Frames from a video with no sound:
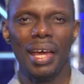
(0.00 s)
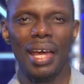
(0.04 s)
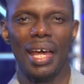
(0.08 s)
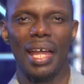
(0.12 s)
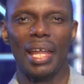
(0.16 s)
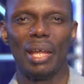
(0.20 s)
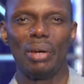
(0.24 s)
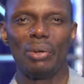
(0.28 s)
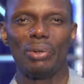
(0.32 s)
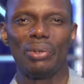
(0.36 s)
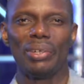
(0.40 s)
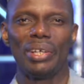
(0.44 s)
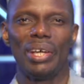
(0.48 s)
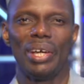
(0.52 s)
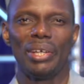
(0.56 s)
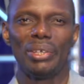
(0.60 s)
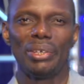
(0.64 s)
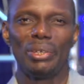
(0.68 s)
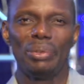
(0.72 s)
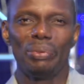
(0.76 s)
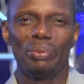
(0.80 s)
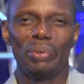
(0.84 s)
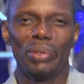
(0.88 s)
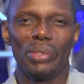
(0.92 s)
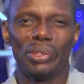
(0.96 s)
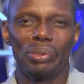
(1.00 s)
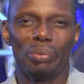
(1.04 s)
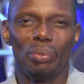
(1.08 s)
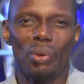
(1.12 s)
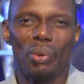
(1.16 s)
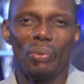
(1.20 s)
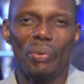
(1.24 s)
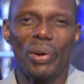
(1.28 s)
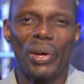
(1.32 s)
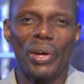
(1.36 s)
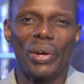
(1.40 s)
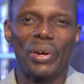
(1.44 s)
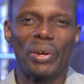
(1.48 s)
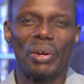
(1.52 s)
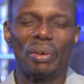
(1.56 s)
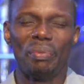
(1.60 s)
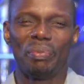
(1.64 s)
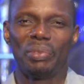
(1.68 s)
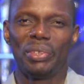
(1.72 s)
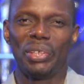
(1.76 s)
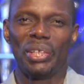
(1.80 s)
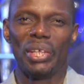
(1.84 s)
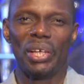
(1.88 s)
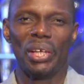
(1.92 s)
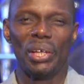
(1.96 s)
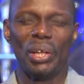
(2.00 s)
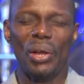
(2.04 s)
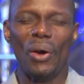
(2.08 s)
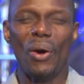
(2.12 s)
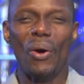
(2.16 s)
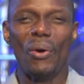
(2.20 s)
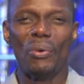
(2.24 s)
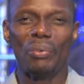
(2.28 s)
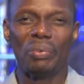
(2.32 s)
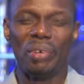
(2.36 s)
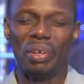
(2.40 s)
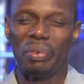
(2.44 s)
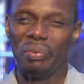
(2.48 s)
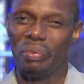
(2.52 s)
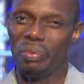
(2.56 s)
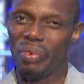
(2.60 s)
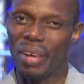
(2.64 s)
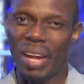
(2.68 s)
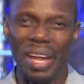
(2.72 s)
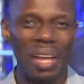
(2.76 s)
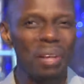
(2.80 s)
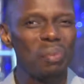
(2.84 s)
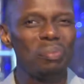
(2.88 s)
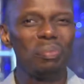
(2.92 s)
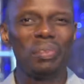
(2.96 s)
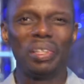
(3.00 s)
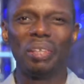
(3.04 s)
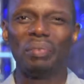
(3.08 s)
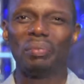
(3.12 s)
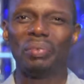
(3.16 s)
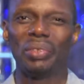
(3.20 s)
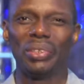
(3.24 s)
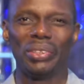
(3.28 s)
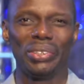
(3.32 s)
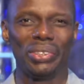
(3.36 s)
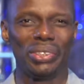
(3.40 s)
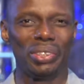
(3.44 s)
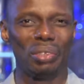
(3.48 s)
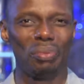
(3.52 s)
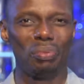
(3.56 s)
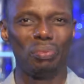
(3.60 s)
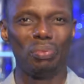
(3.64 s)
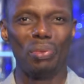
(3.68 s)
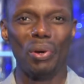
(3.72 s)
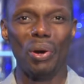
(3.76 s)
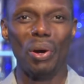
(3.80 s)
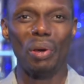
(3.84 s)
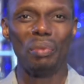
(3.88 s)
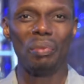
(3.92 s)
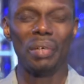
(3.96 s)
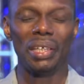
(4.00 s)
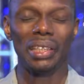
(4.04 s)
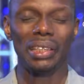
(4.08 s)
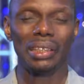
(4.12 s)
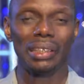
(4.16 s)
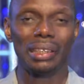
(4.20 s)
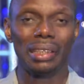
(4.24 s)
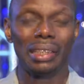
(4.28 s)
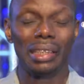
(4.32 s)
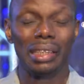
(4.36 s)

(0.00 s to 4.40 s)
Hello there, you're once more welcome to the Glory Realm Devotion Moment.